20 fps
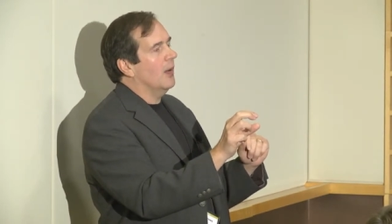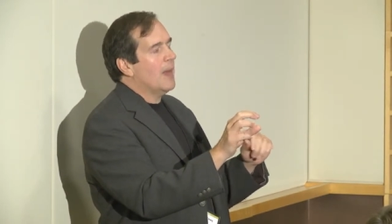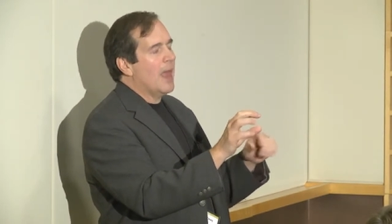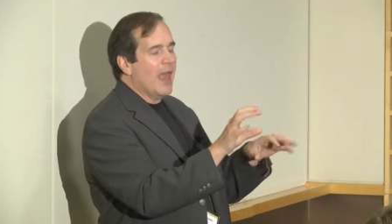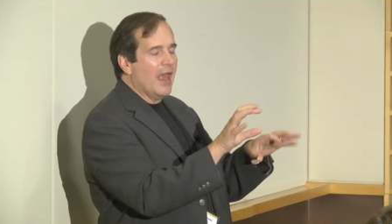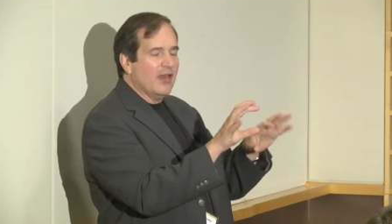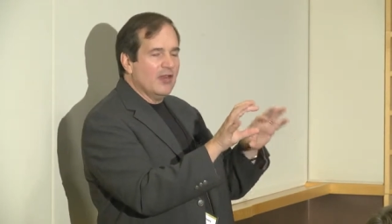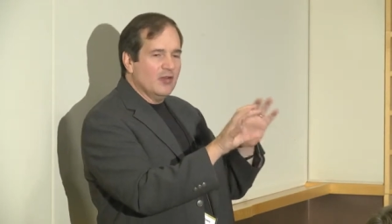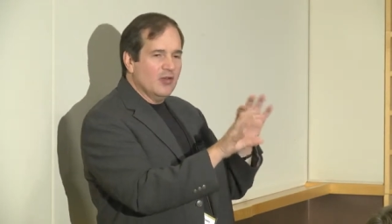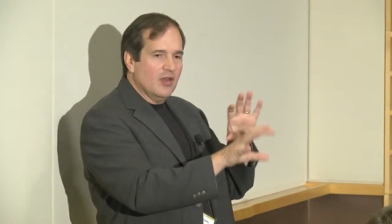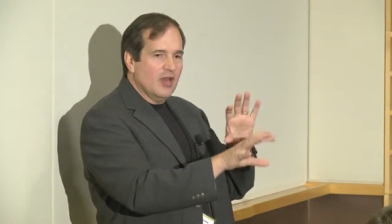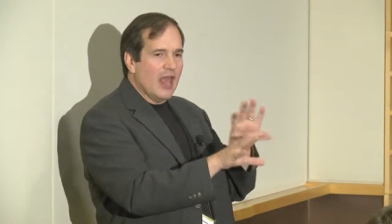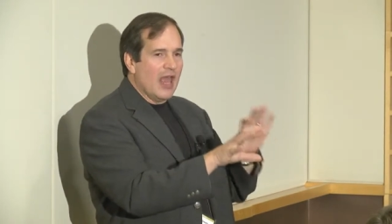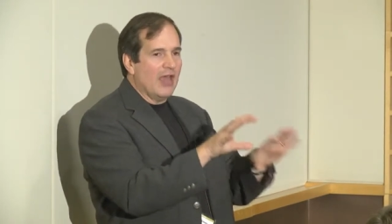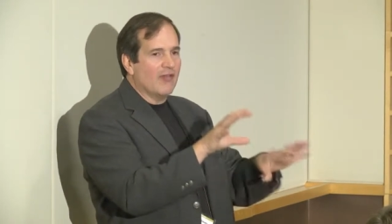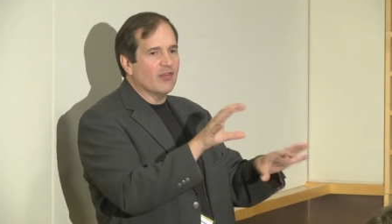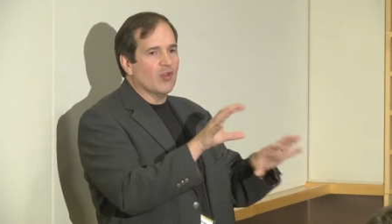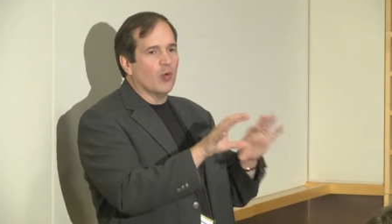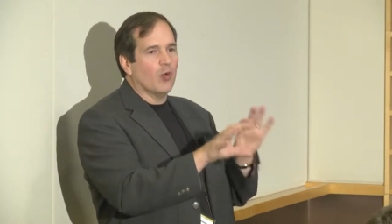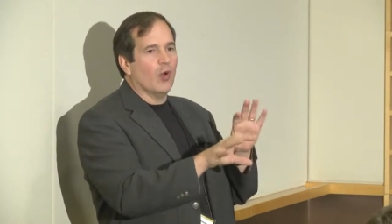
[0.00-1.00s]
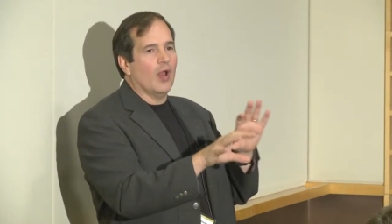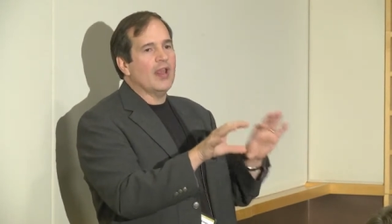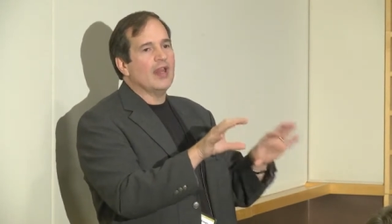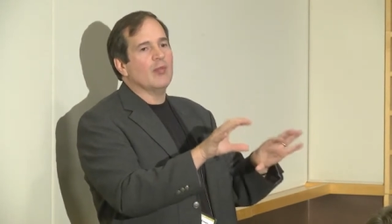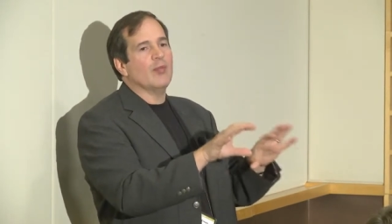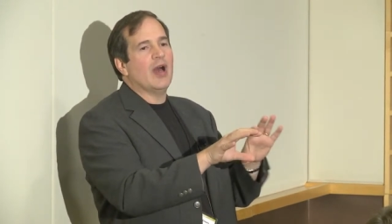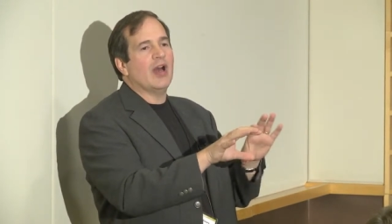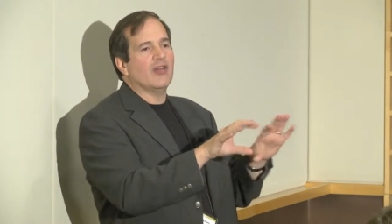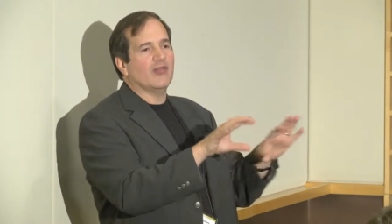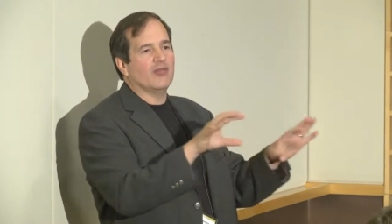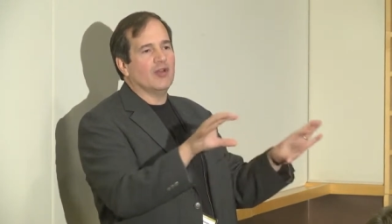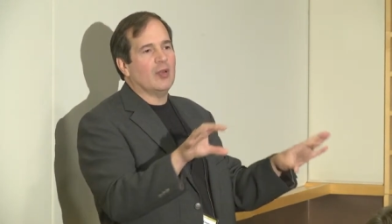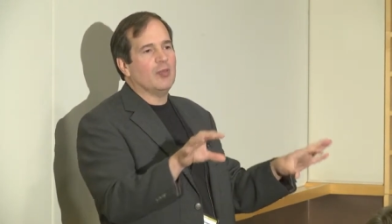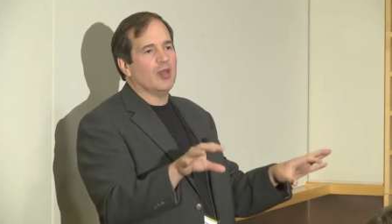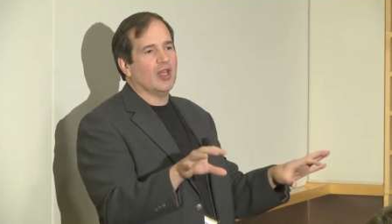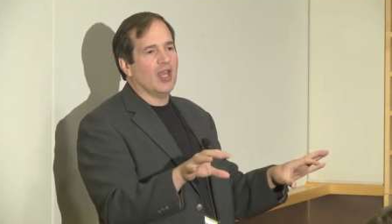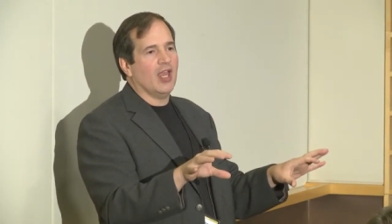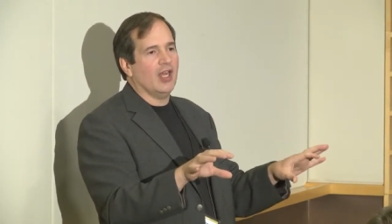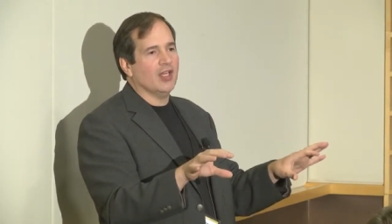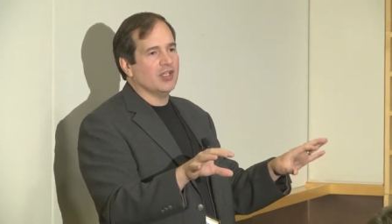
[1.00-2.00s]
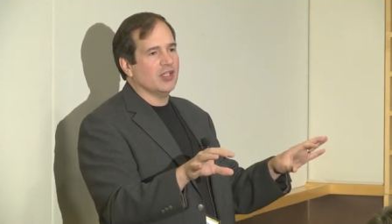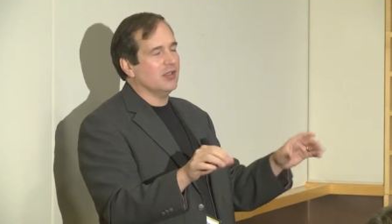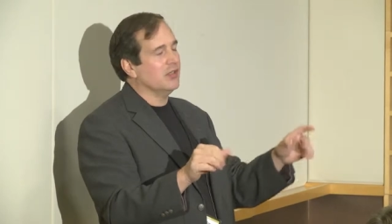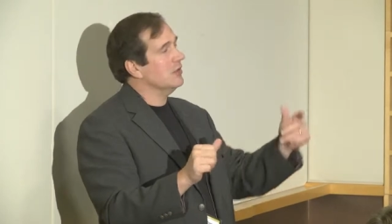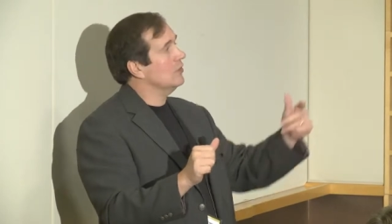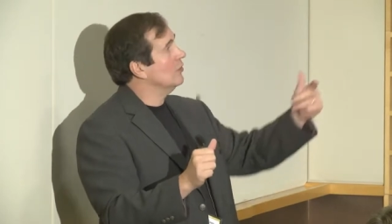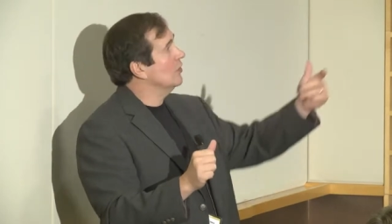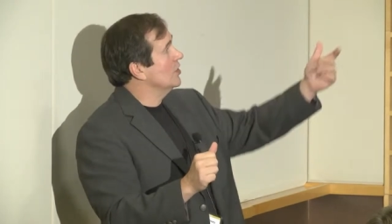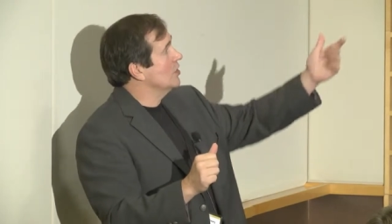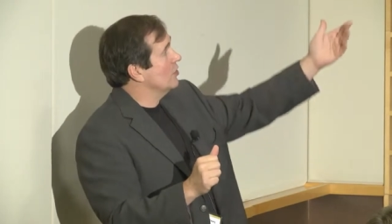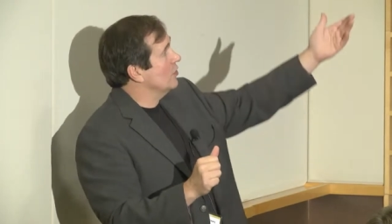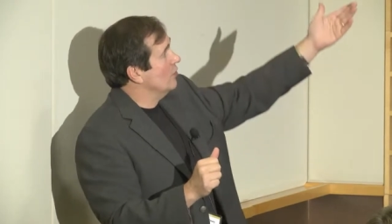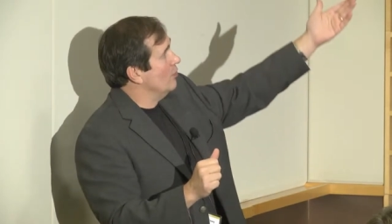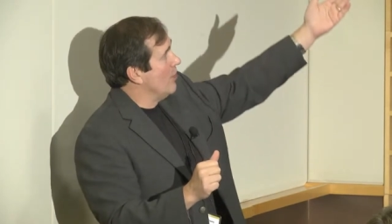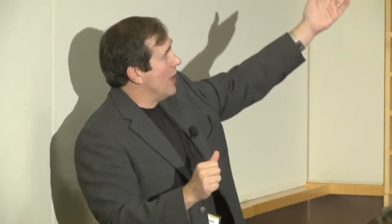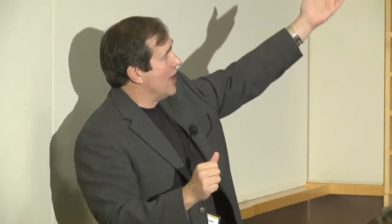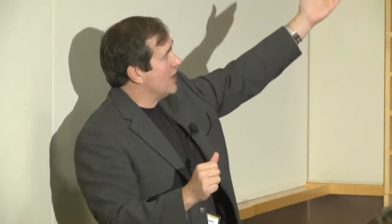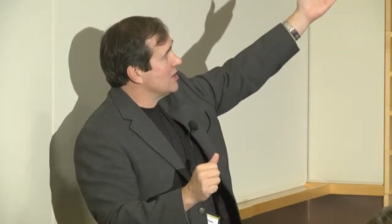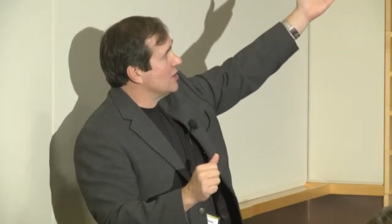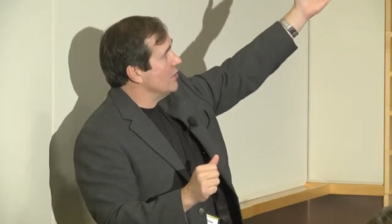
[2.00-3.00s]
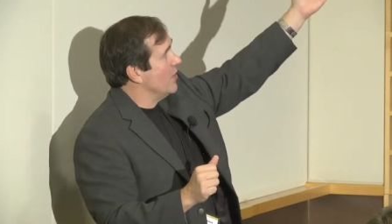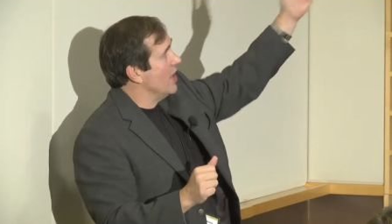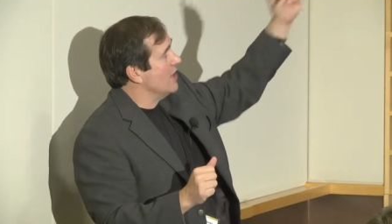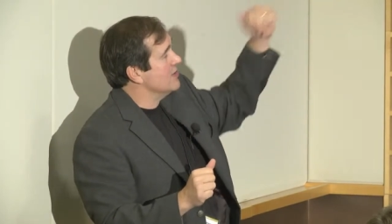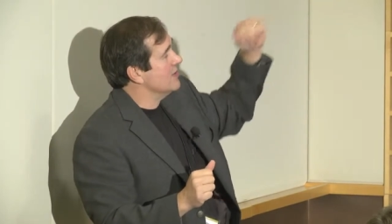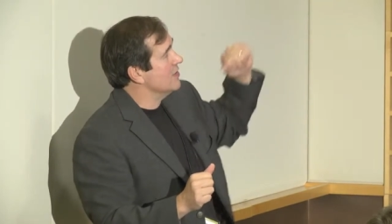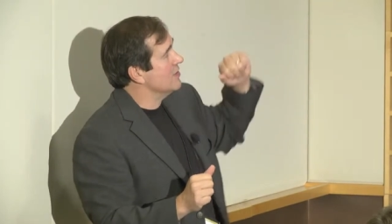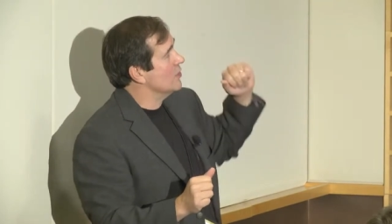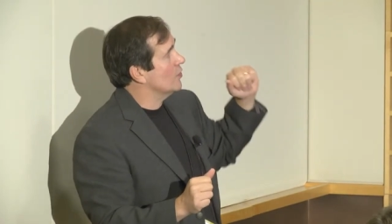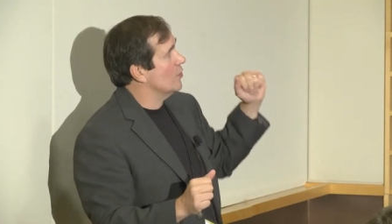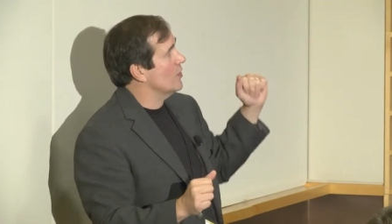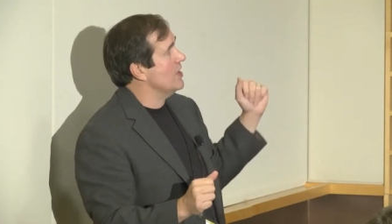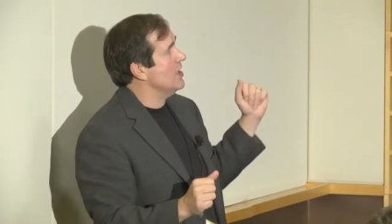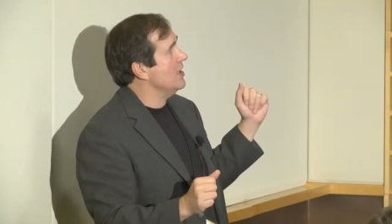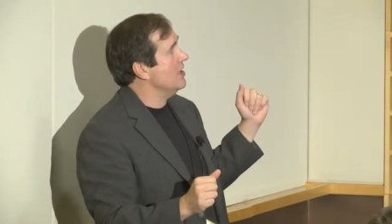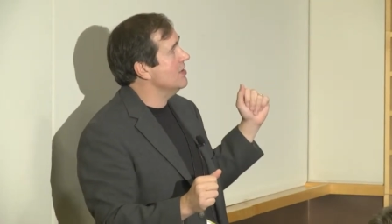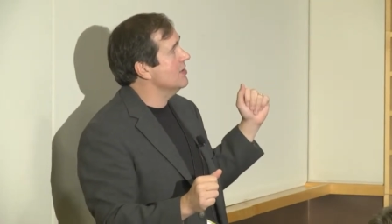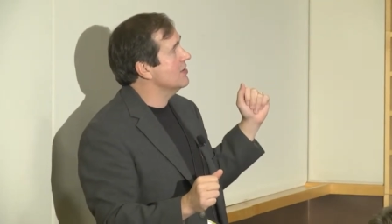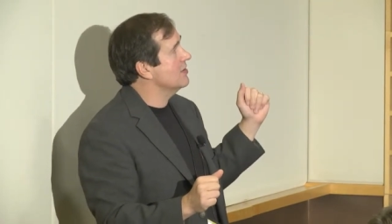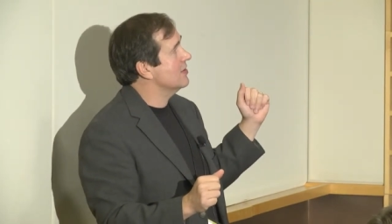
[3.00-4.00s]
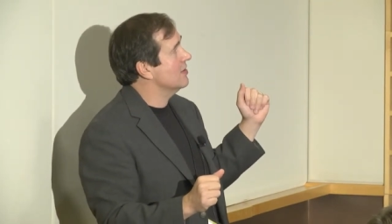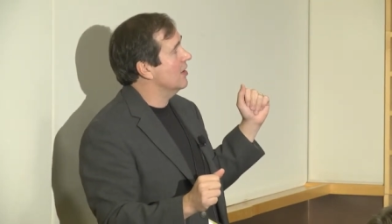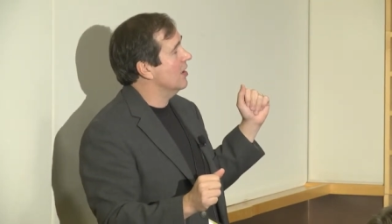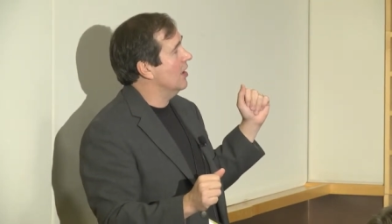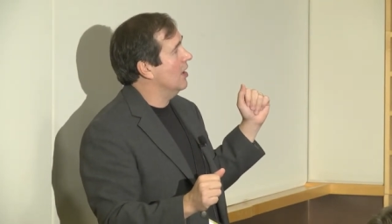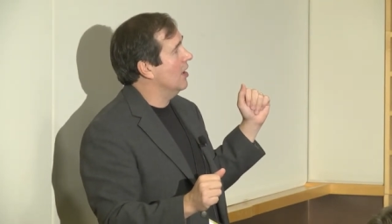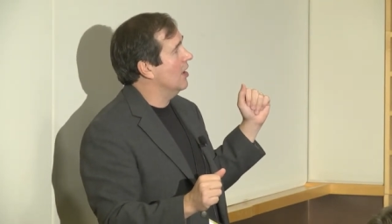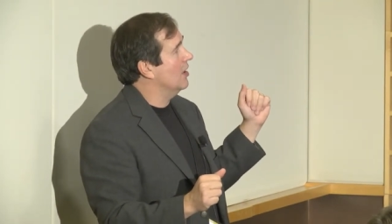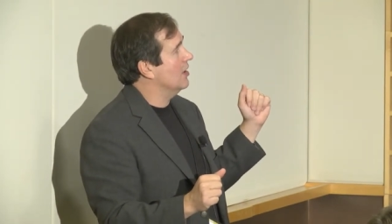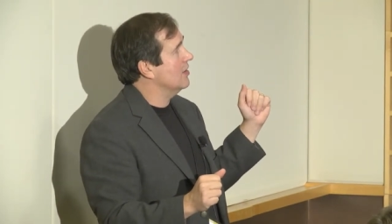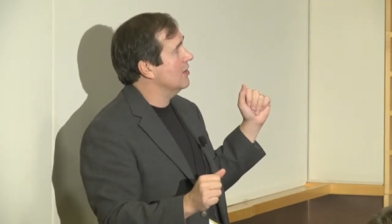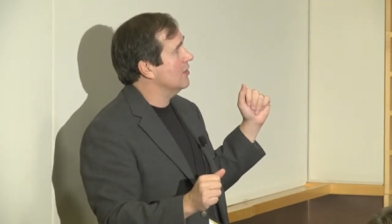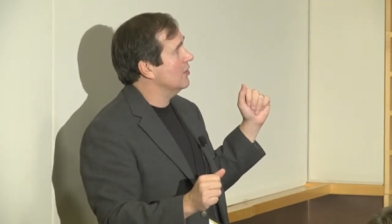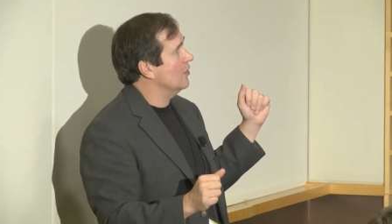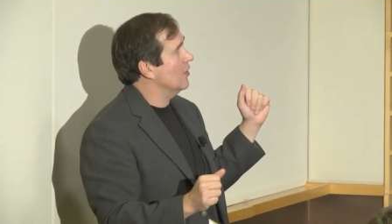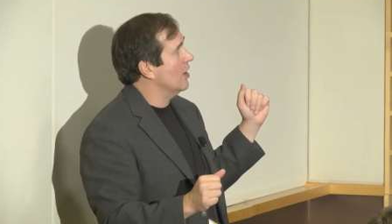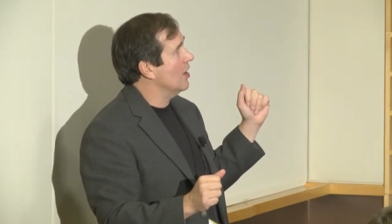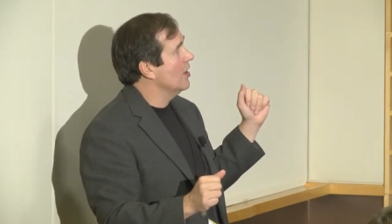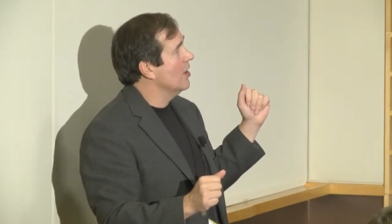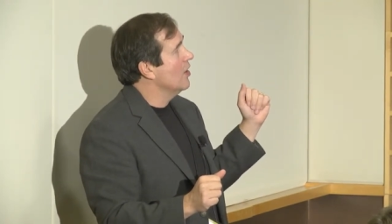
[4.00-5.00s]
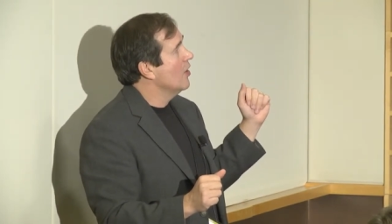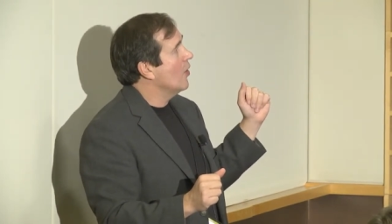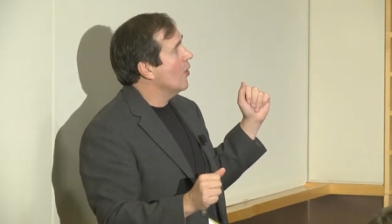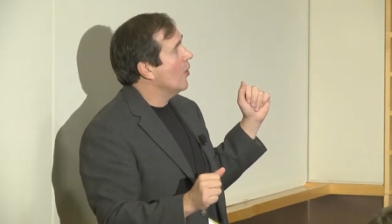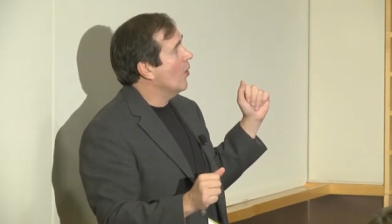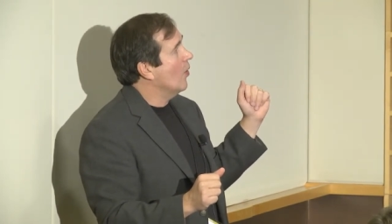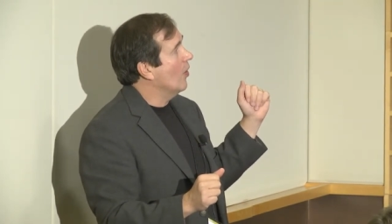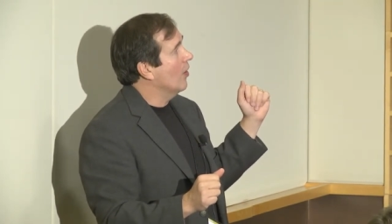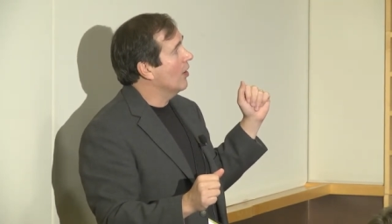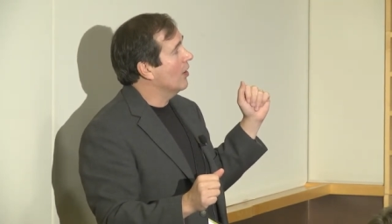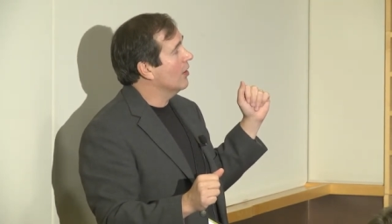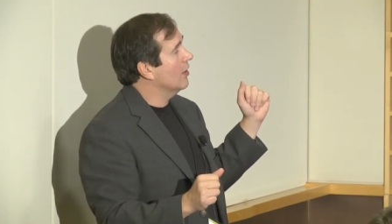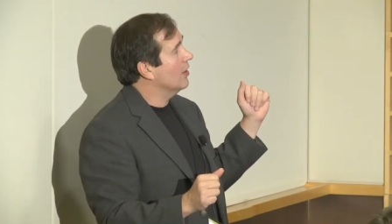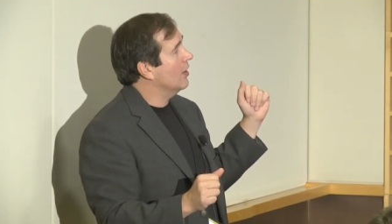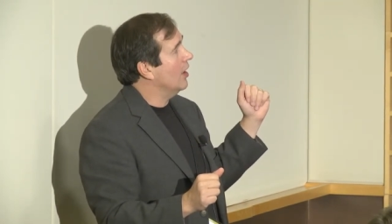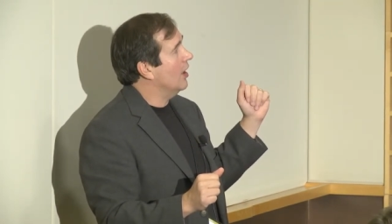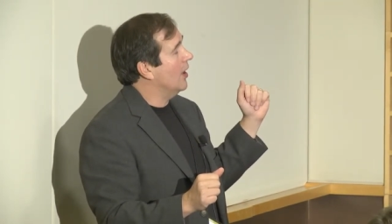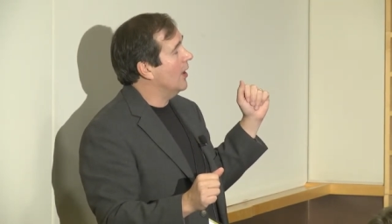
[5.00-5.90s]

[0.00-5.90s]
and have the right amount of replication, which maximizes reads, or